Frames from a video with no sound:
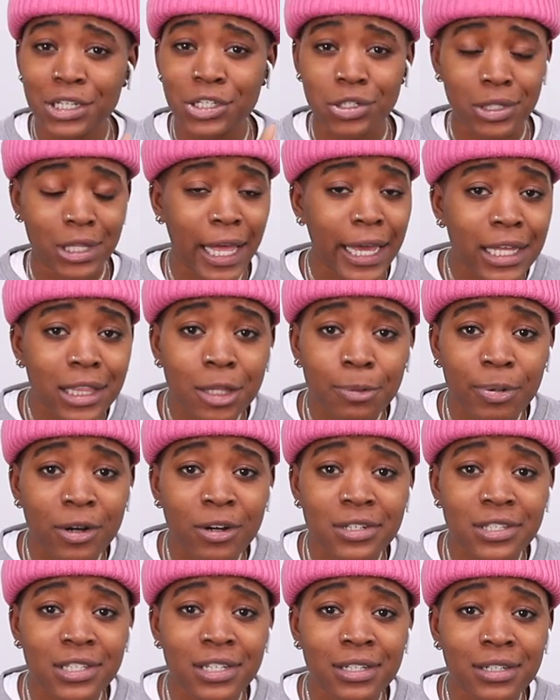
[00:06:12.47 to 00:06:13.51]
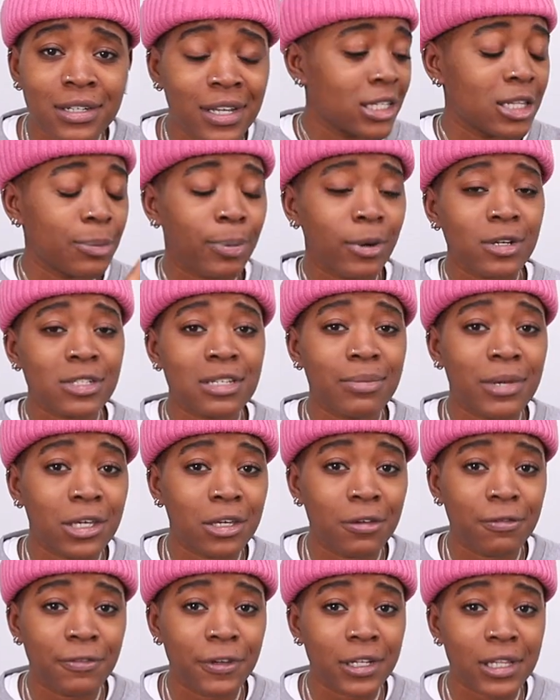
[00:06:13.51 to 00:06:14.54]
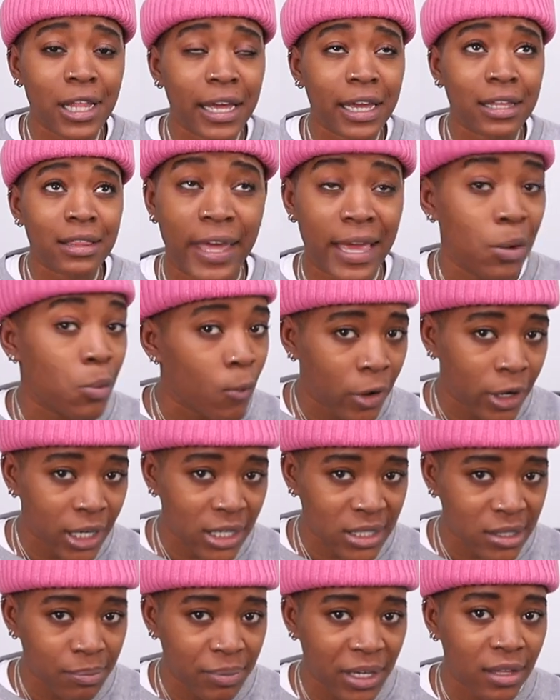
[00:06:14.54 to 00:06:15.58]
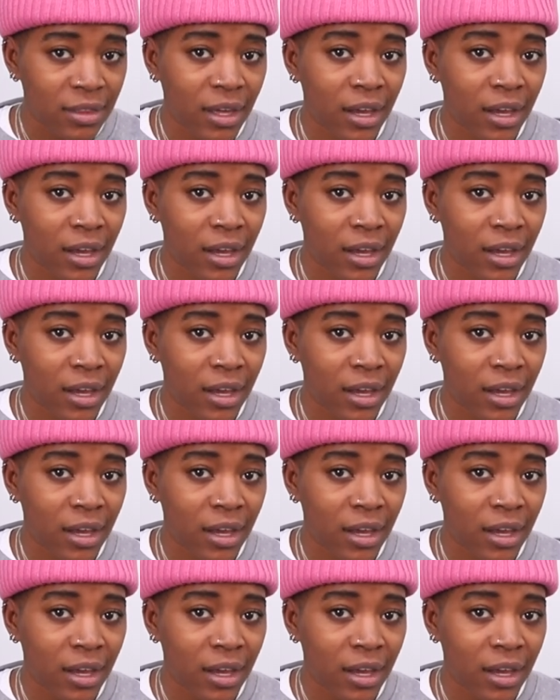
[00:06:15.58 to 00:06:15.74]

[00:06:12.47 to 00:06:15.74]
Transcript: Did you like the person? Did the person make you feel like they wanted to be